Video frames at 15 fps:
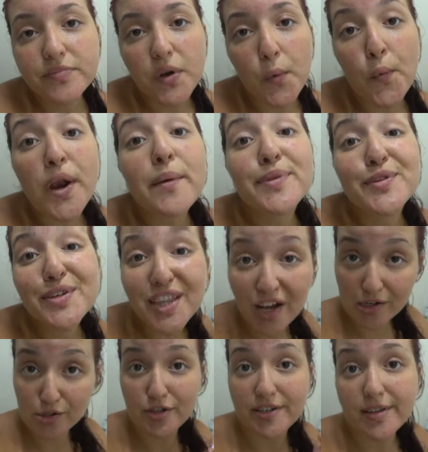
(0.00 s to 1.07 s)
When I'm doing
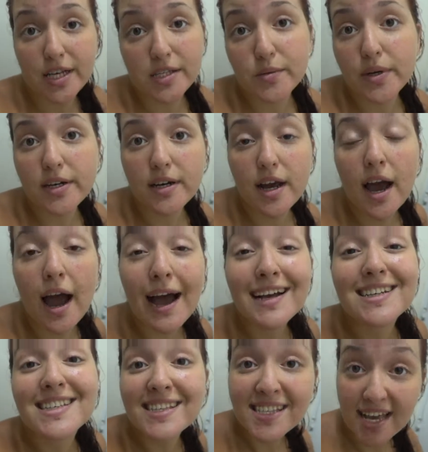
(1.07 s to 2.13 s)
laundry, that's when
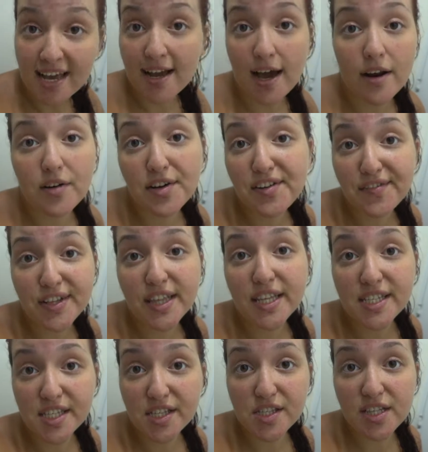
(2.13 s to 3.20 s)
I sing. I don't even
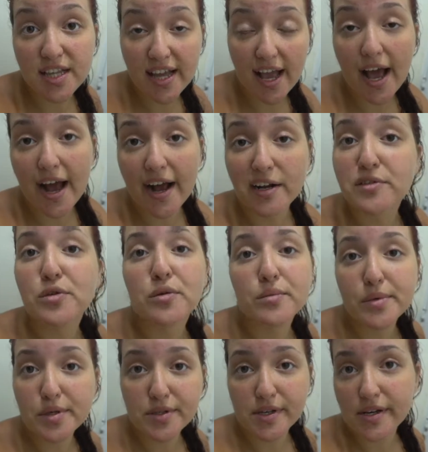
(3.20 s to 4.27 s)
listen to like actual
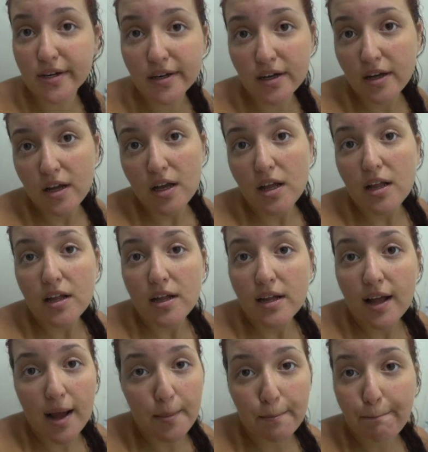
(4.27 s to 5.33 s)
music.
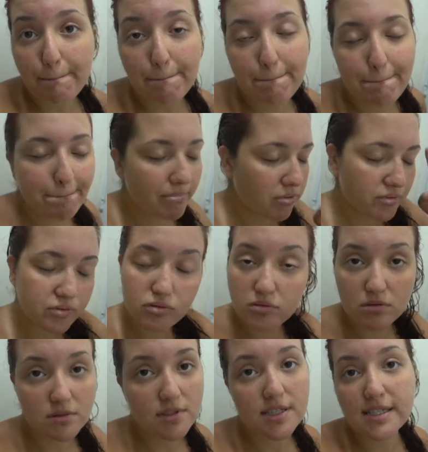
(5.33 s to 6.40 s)
I,
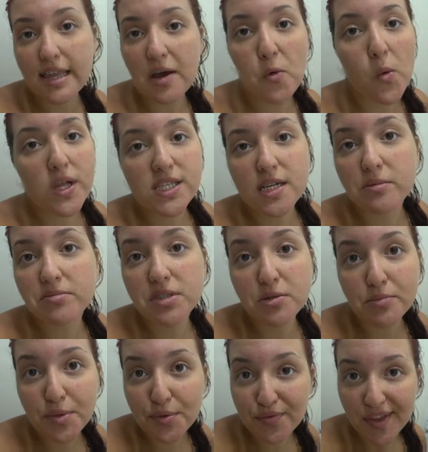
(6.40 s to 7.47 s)
it's like once in a
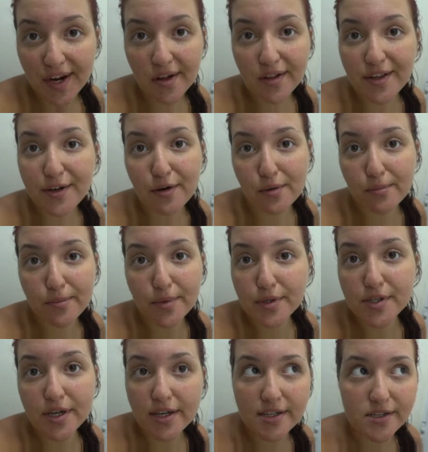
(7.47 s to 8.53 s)
blue moon that I'll hear
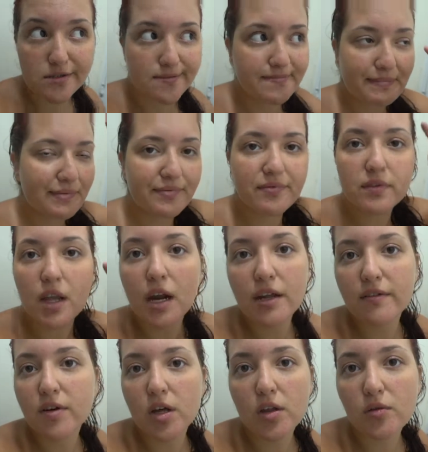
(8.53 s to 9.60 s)
music. It's not
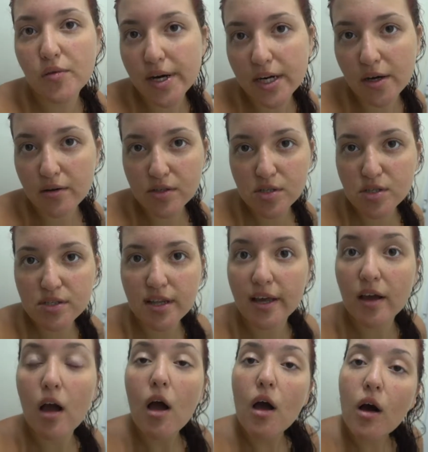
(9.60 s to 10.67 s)
even on the radio. It's just like,
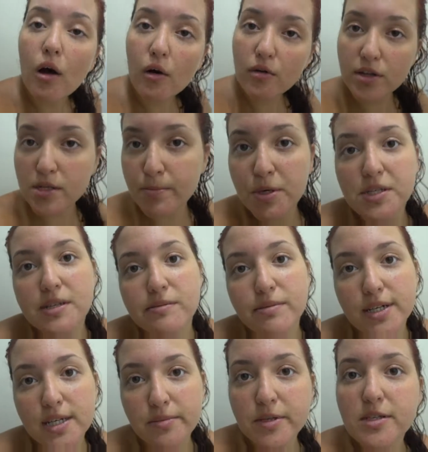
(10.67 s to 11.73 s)
oh, this person
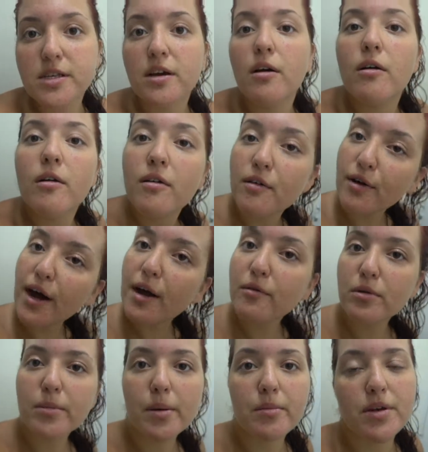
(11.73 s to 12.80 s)
playing music. Oh, I
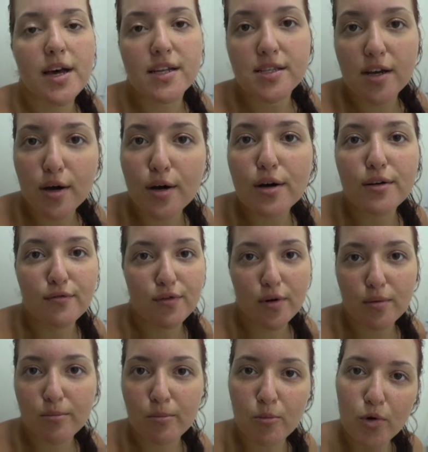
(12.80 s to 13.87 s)
remember that song
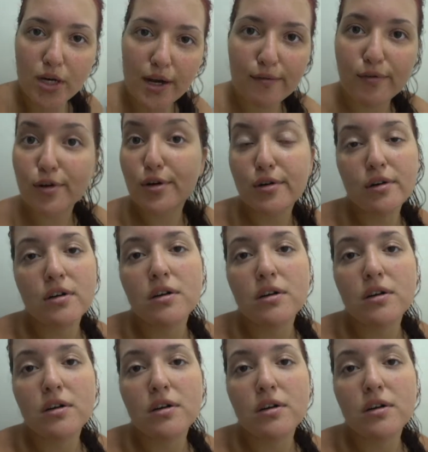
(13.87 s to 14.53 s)
from whenever.